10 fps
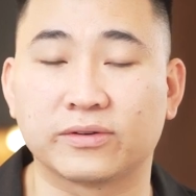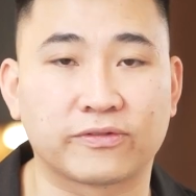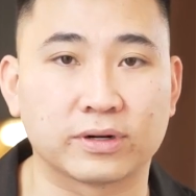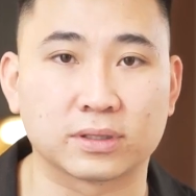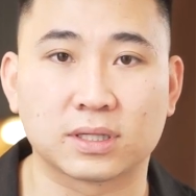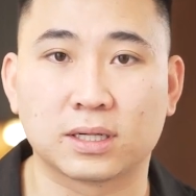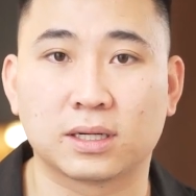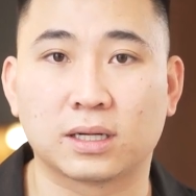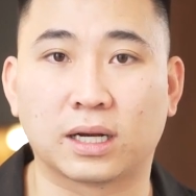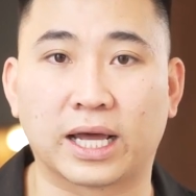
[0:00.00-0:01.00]
different
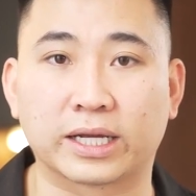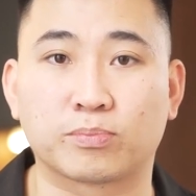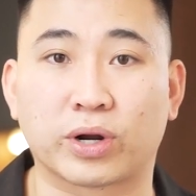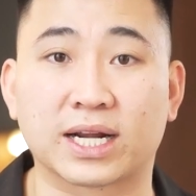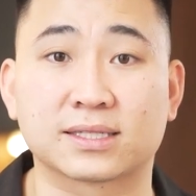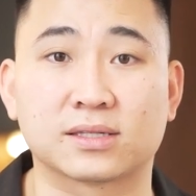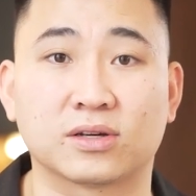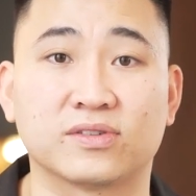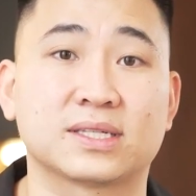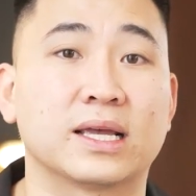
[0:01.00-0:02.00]
products and
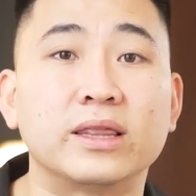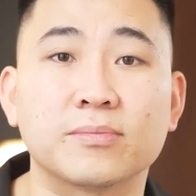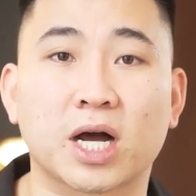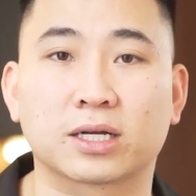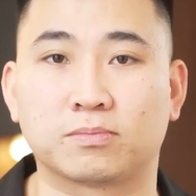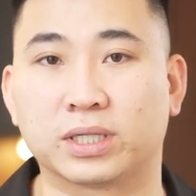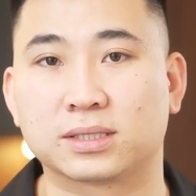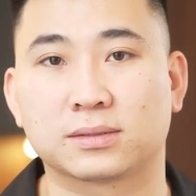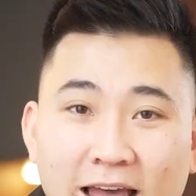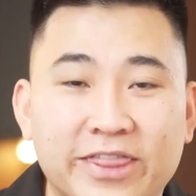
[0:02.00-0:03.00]
services in the
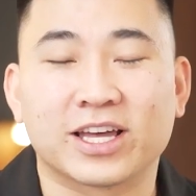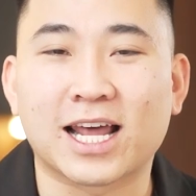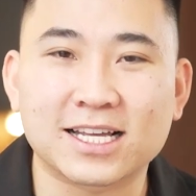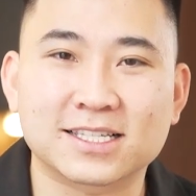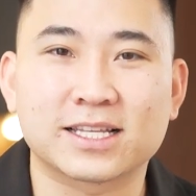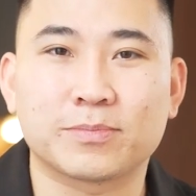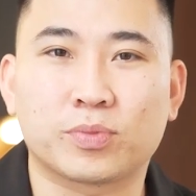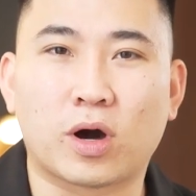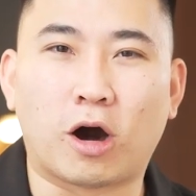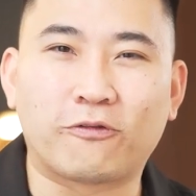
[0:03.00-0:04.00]
marketplace. And the last
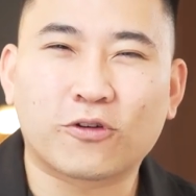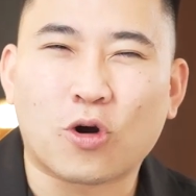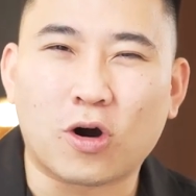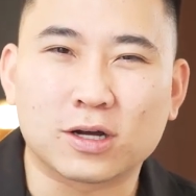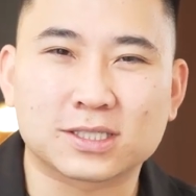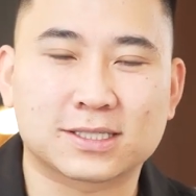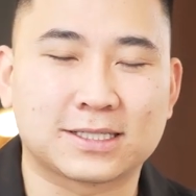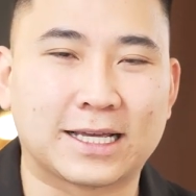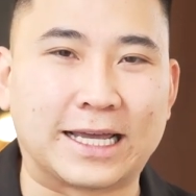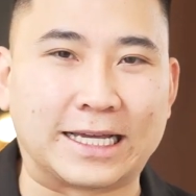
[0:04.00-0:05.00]
step, of
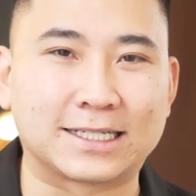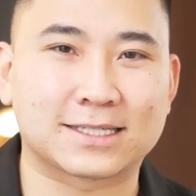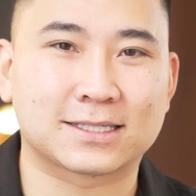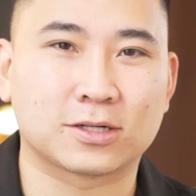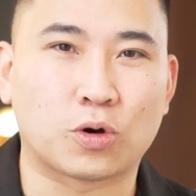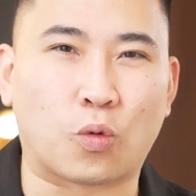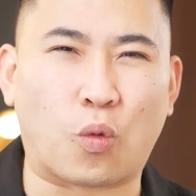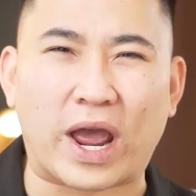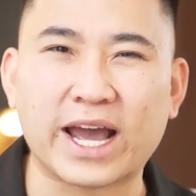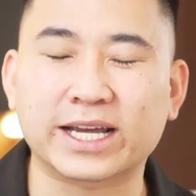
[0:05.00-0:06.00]
course, is
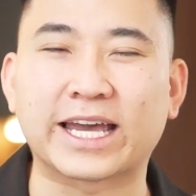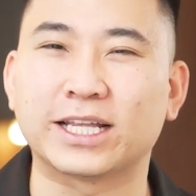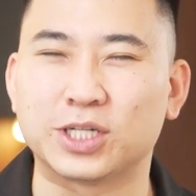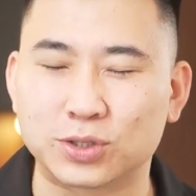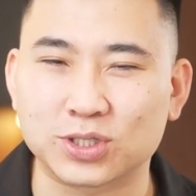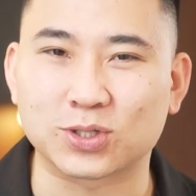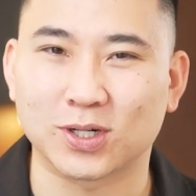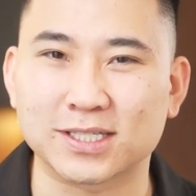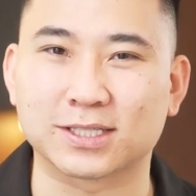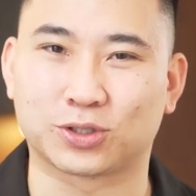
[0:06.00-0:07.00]
where can you
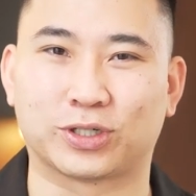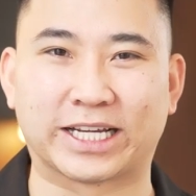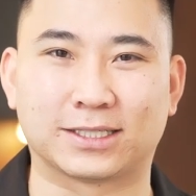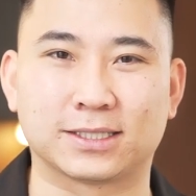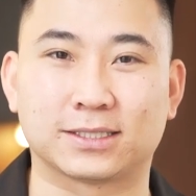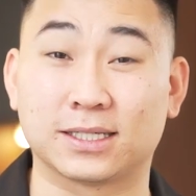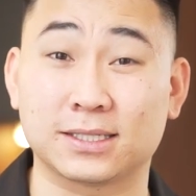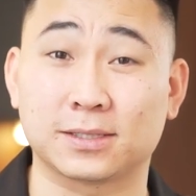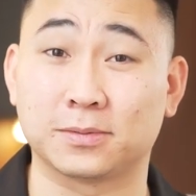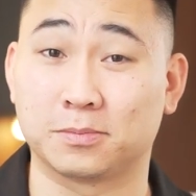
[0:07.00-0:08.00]
source the creators?
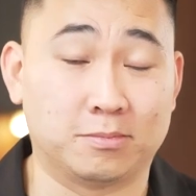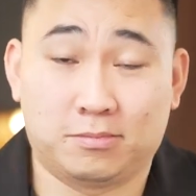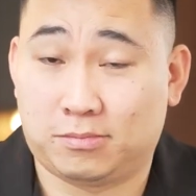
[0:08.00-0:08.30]
This is